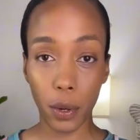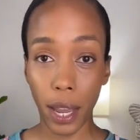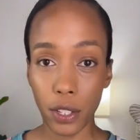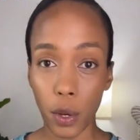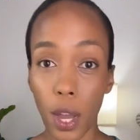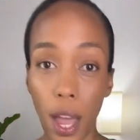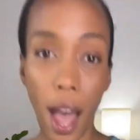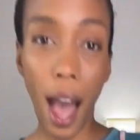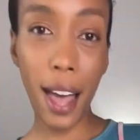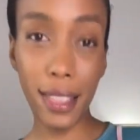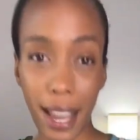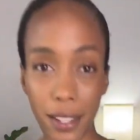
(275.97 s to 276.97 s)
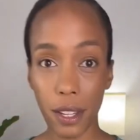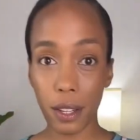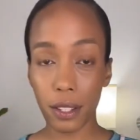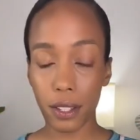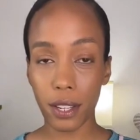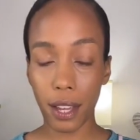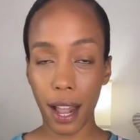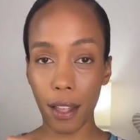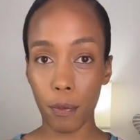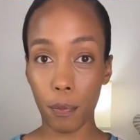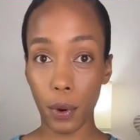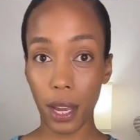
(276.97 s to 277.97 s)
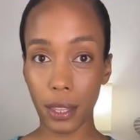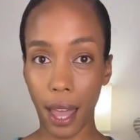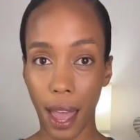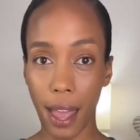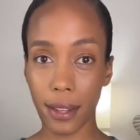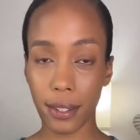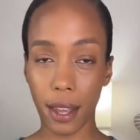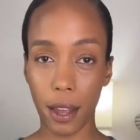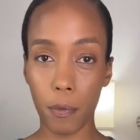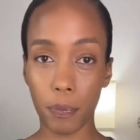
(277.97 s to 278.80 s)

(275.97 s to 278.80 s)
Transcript: Okay, so I like to kind of bring that as